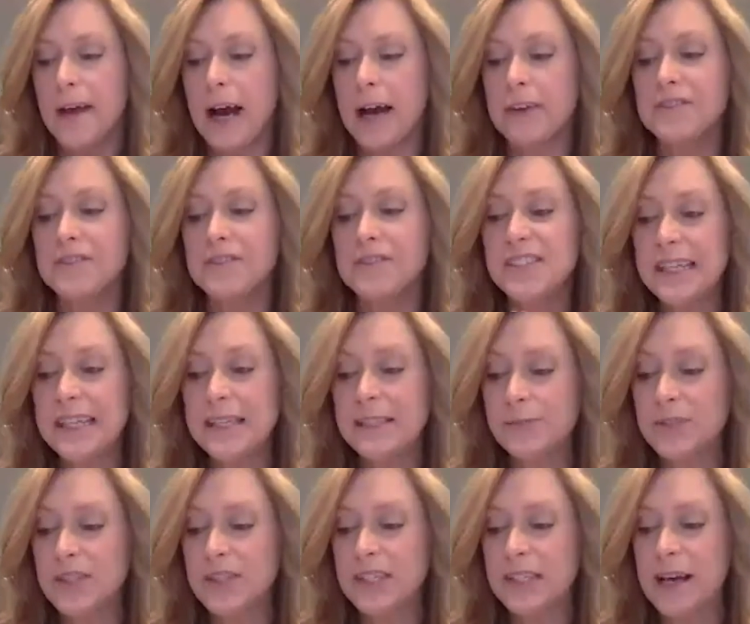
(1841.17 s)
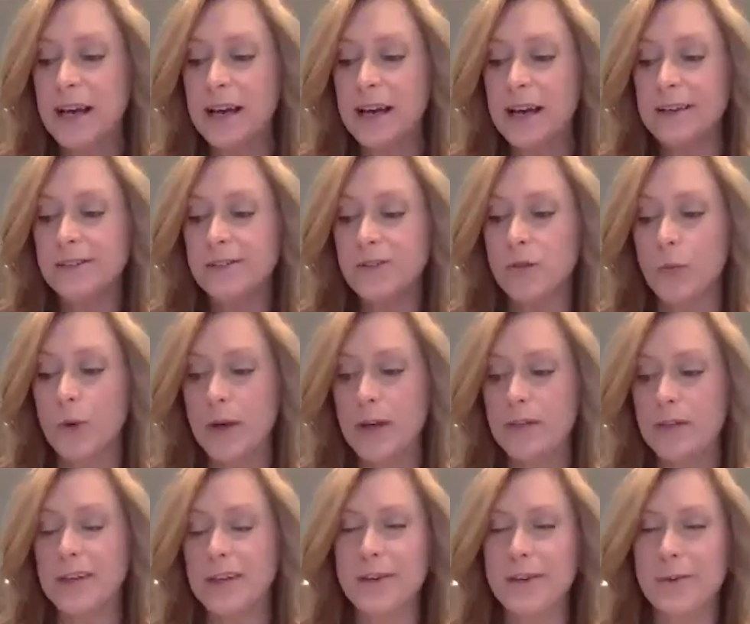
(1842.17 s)
I've seen some success with
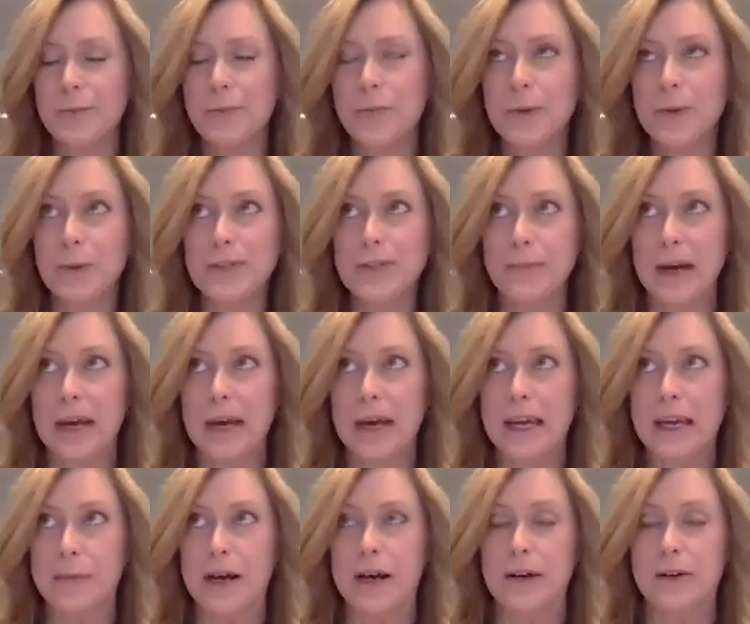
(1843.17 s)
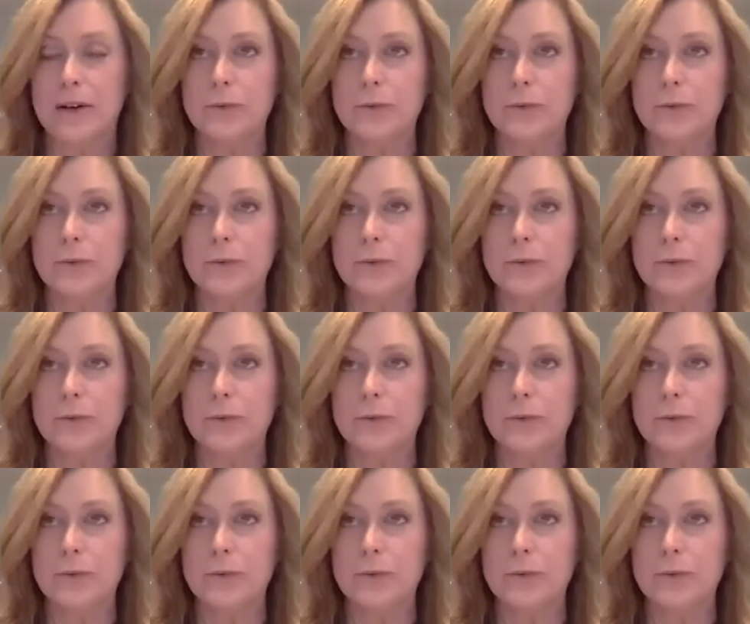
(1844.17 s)
people debate about,